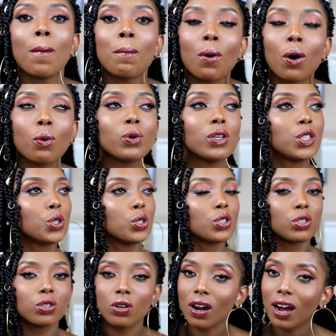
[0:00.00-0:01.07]
but we should
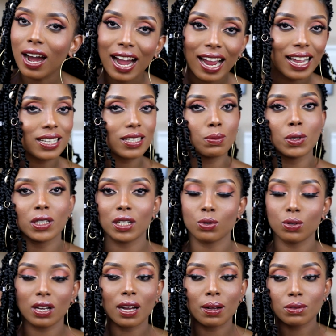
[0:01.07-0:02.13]
try as much as
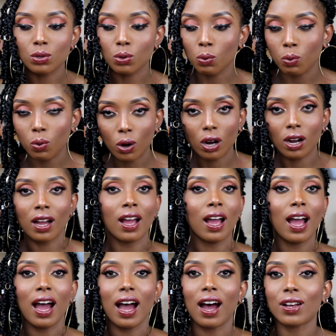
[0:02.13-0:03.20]
we can to walk
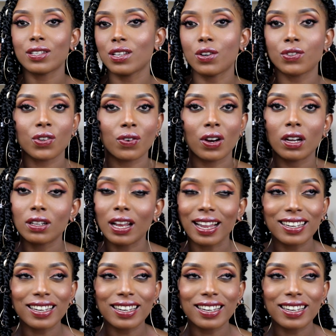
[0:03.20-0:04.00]
ourselves around.